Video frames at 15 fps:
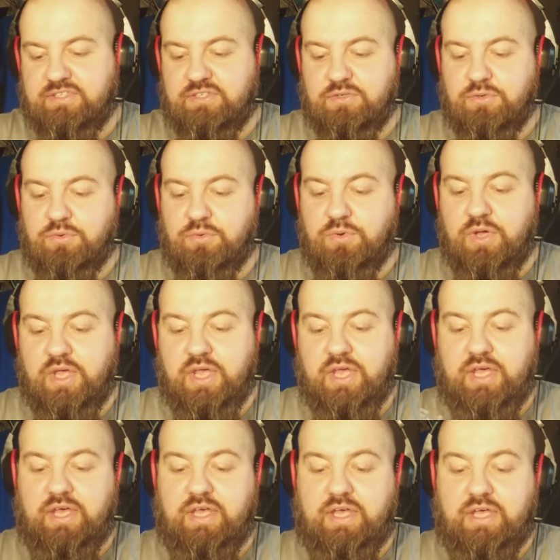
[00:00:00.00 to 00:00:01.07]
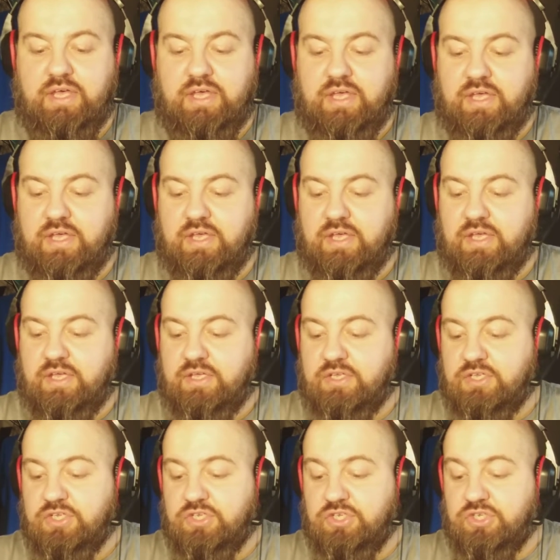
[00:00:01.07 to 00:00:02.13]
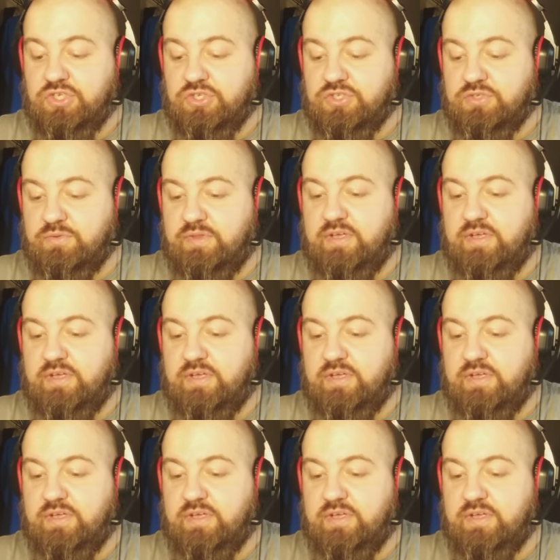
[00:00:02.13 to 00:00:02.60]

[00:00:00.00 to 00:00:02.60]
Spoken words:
So the